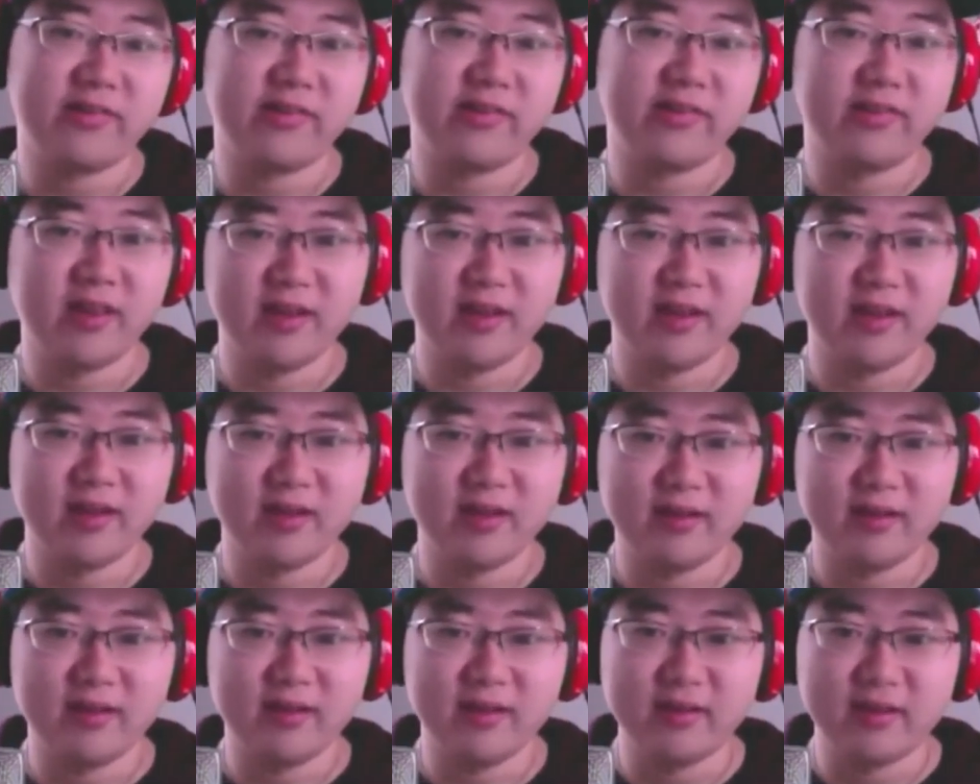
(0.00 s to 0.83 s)
and
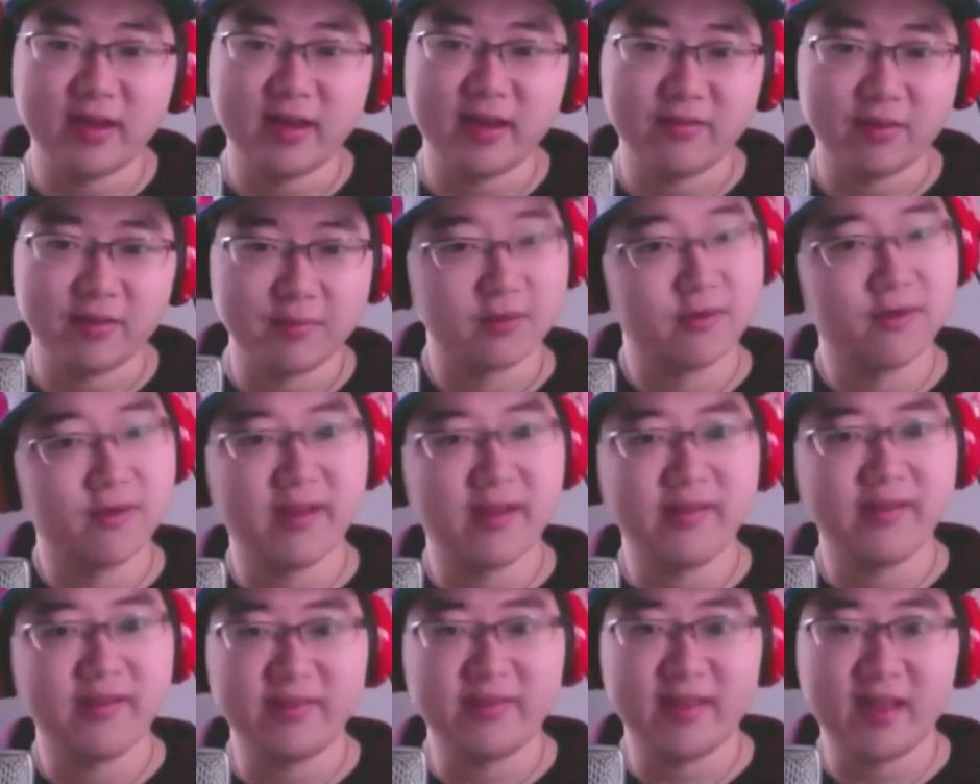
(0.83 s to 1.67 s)
then he gave up a
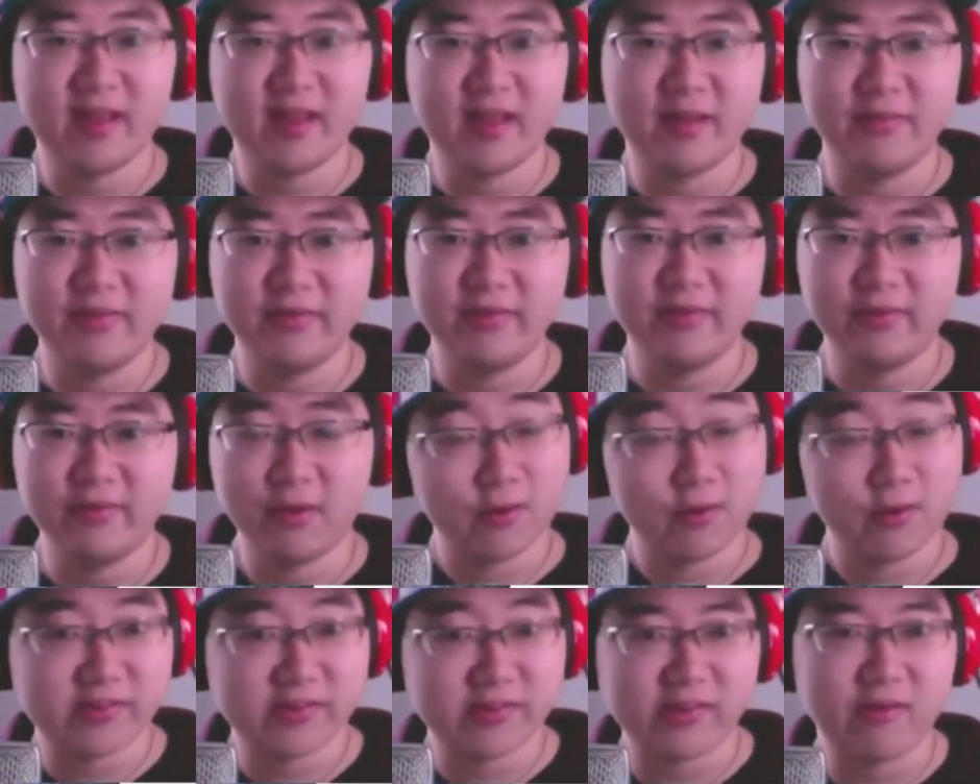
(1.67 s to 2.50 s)
grand slam to
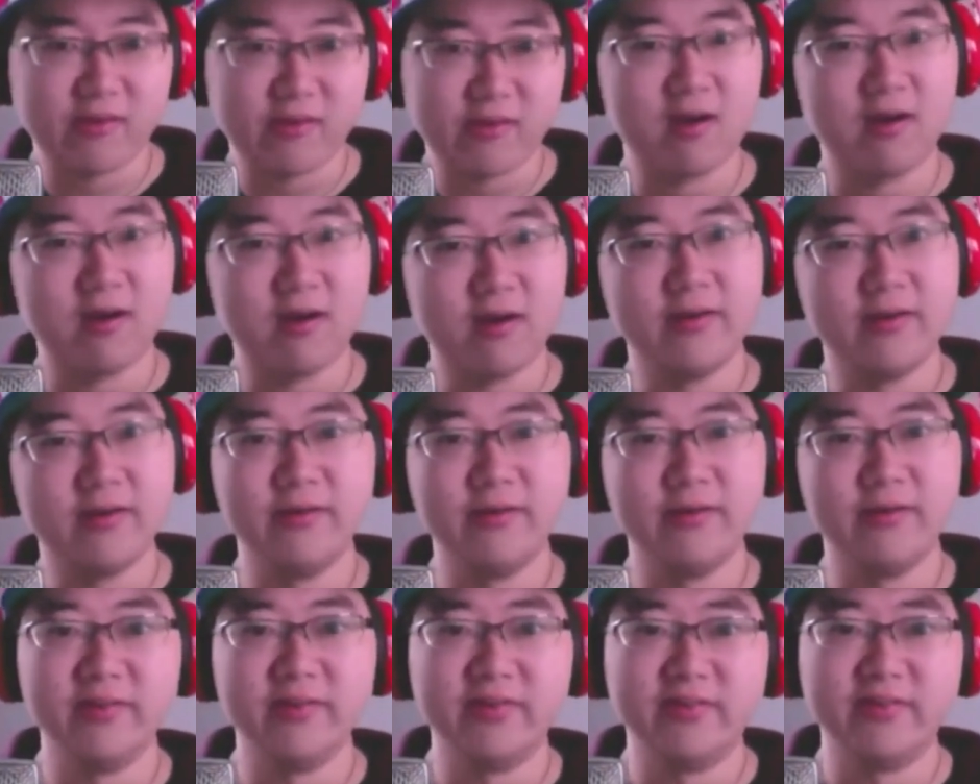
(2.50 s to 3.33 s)
Ogasawara,
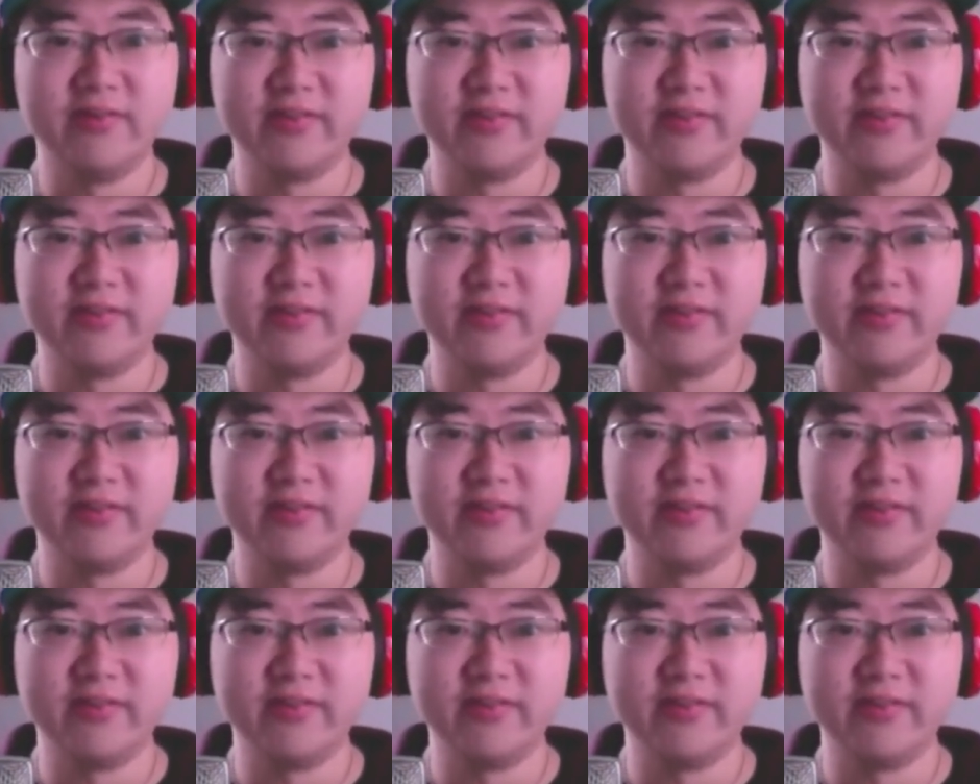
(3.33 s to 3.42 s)
who is